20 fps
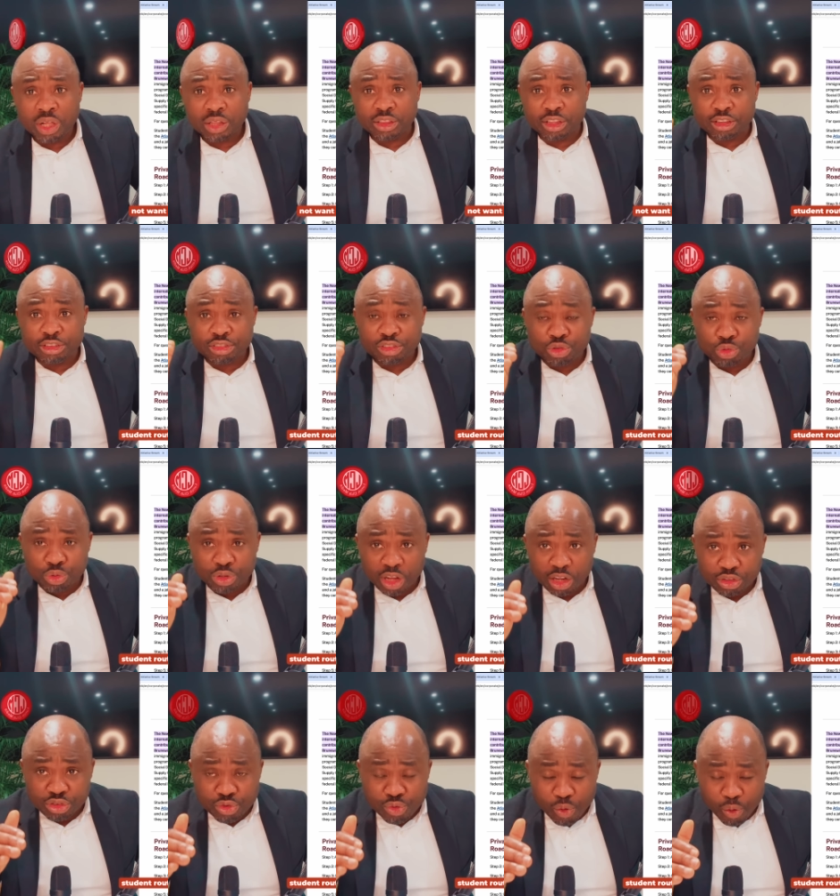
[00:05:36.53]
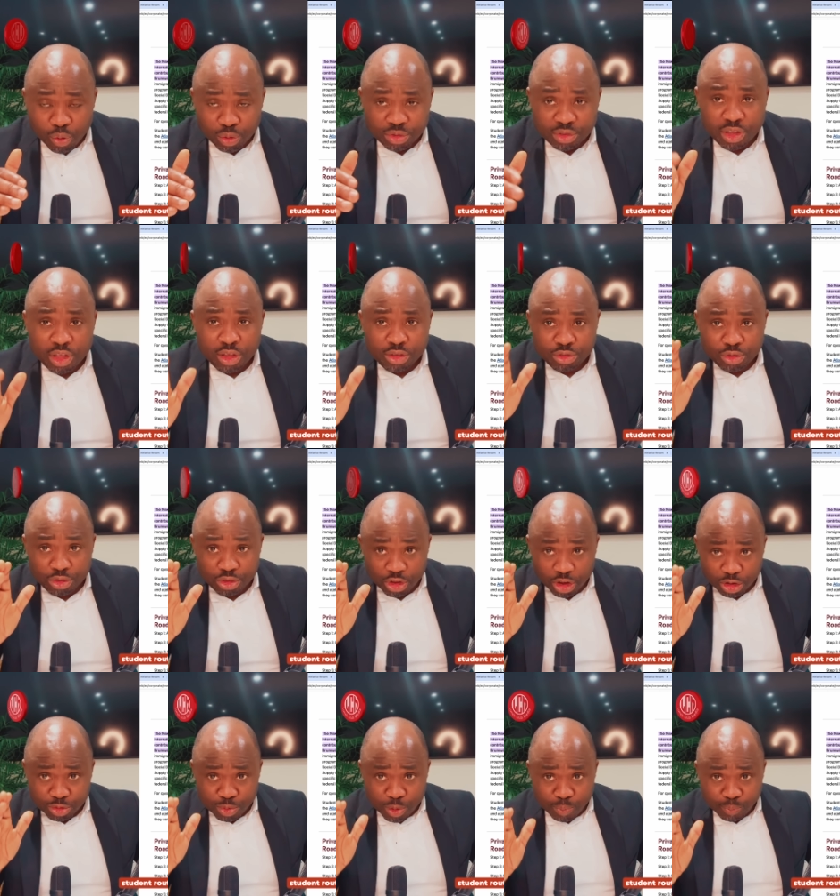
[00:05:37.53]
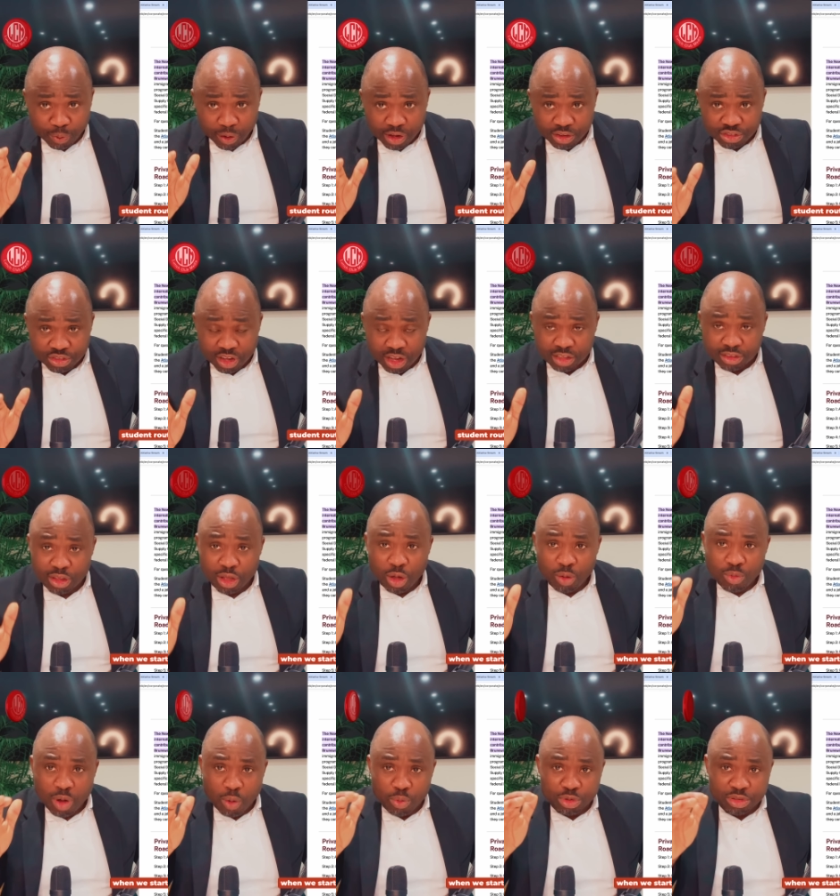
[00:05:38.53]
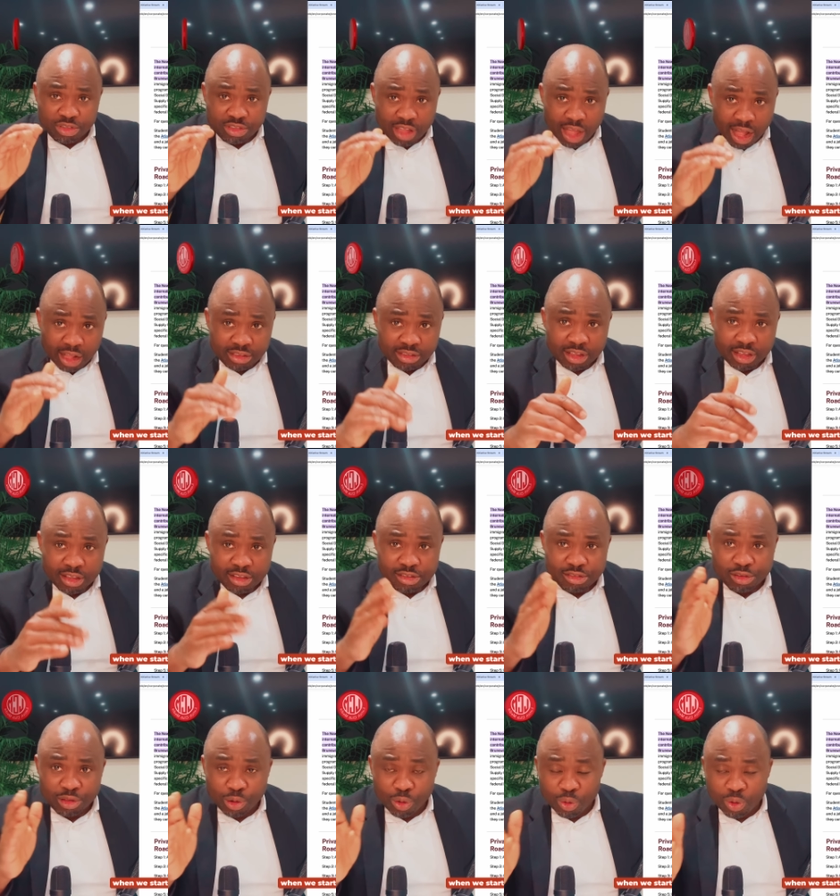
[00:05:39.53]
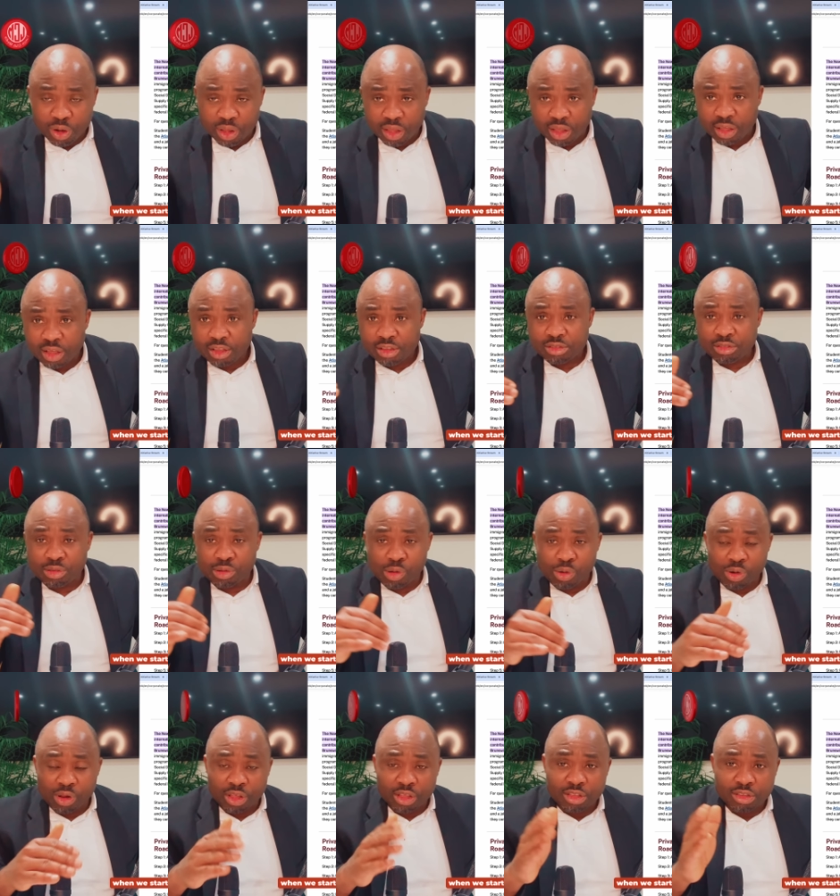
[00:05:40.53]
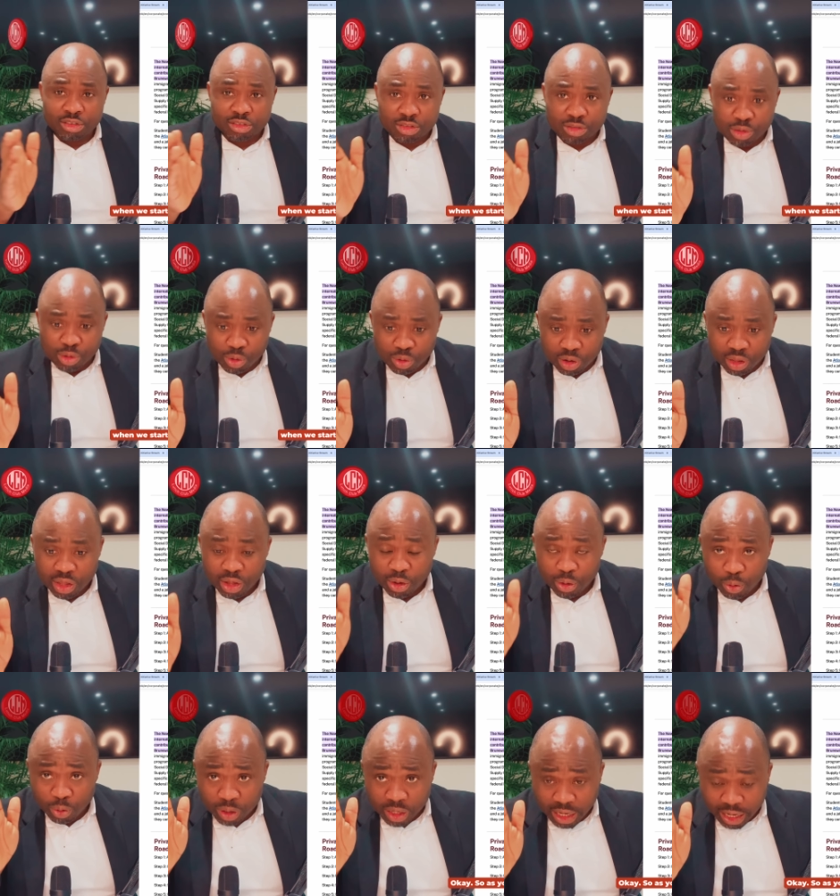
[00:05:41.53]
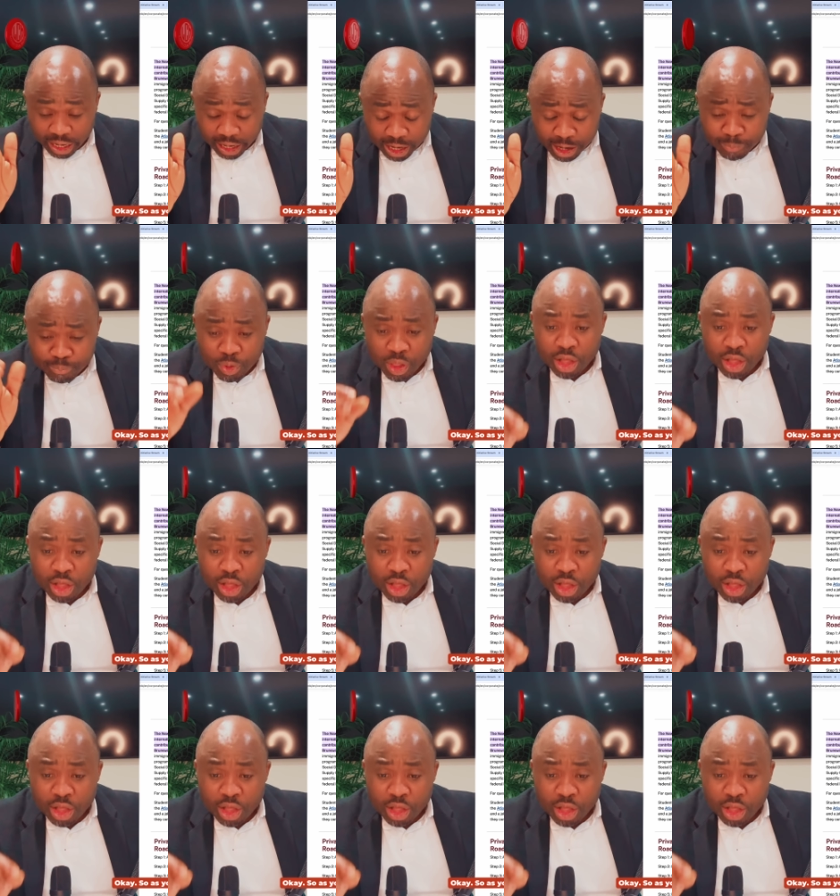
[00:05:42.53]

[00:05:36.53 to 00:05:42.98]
the student route. So just be patient while we start slowly, slowly, slowly. Okay?